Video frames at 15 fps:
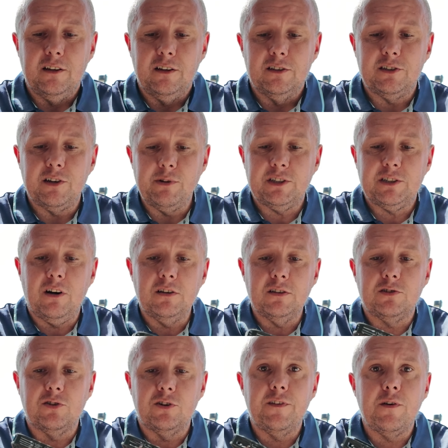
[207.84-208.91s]
So it's got
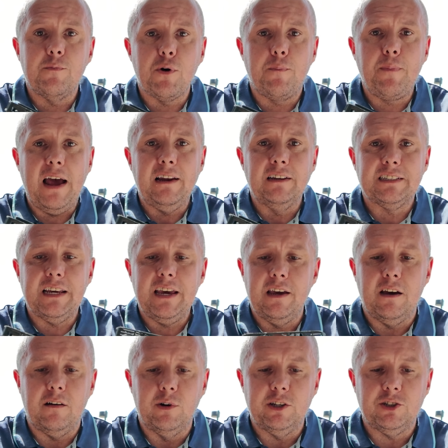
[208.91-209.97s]
sort of your propellers
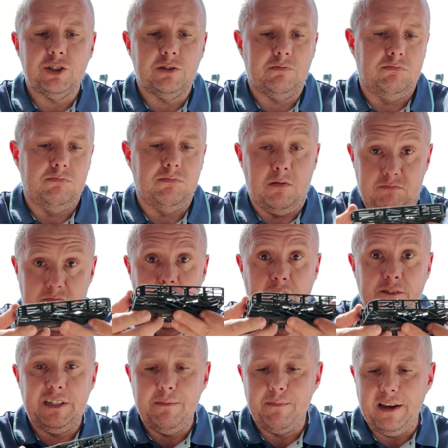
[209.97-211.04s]
here, which
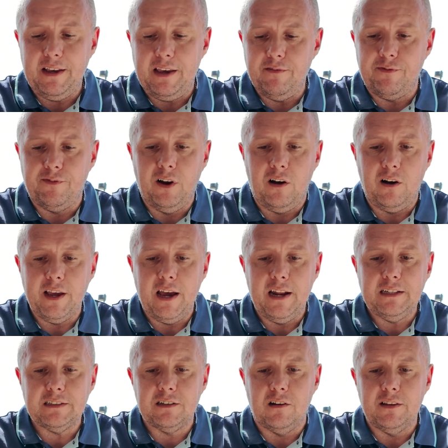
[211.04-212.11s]
obviously make it fly.
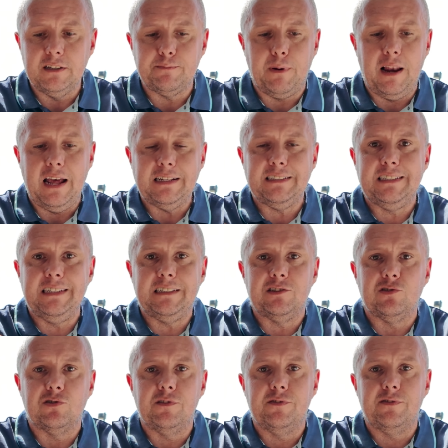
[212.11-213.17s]
And it's got this plastic
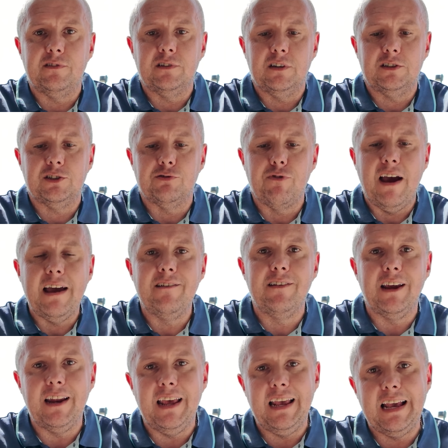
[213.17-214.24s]
sort of
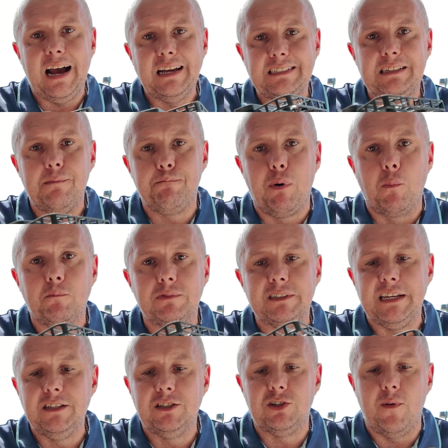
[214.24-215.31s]
surrounding in case it
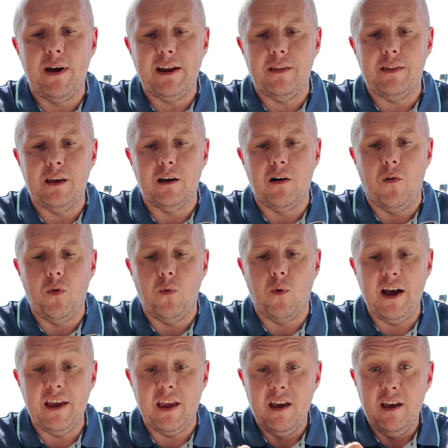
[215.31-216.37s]
bumps into anything on the
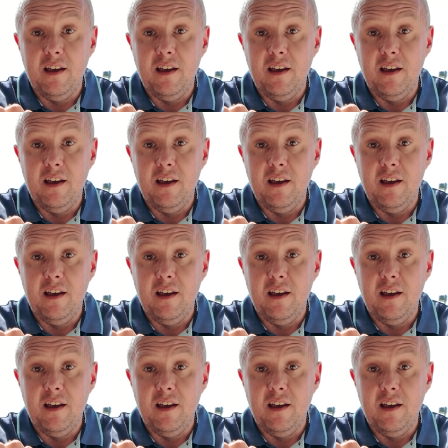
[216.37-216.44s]
way.